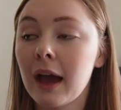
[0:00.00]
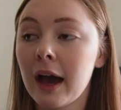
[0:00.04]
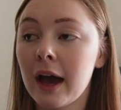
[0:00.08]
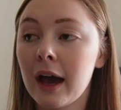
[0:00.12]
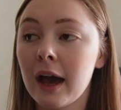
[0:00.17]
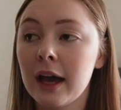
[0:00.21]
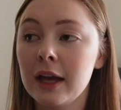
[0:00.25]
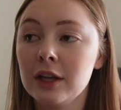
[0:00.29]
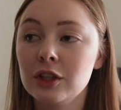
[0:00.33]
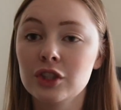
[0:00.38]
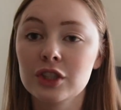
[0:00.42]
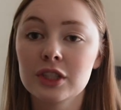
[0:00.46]

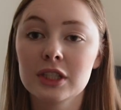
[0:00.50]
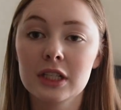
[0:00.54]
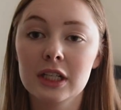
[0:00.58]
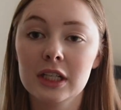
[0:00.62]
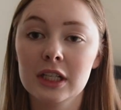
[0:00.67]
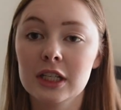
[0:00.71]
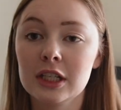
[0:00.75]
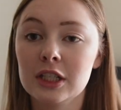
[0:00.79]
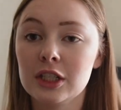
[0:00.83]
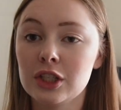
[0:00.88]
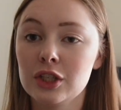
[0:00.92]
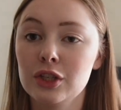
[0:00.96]
I just
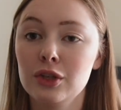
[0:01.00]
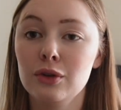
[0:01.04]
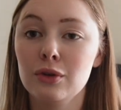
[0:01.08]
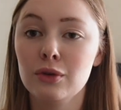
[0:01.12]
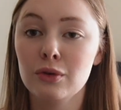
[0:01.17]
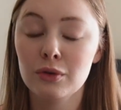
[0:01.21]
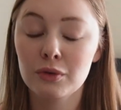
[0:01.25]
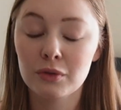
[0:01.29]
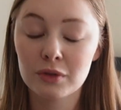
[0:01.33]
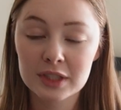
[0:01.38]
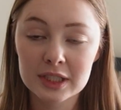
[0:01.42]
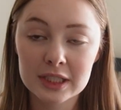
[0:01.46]
needed
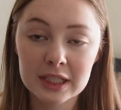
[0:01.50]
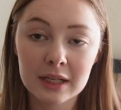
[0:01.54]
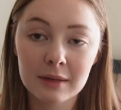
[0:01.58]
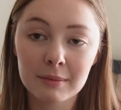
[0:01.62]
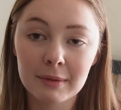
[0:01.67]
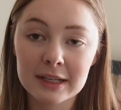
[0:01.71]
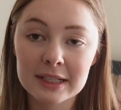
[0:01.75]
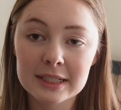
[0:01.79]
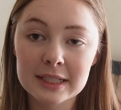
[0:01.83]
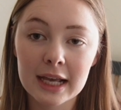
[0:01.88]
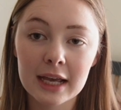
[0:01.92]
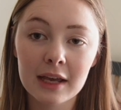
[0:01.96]
to sync
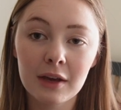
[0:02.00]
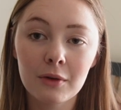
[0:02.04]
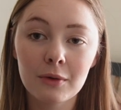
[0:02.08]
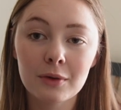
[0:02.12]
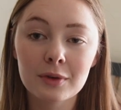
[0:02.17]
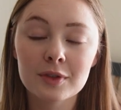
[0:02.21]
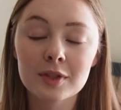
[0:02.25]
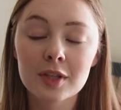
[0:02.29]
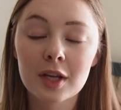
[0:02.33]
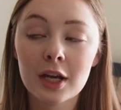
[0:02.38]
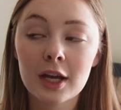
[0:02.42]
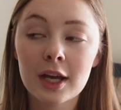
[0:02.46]
my
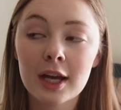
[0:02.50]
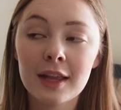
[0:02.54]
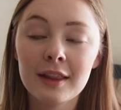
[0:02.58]
cycles.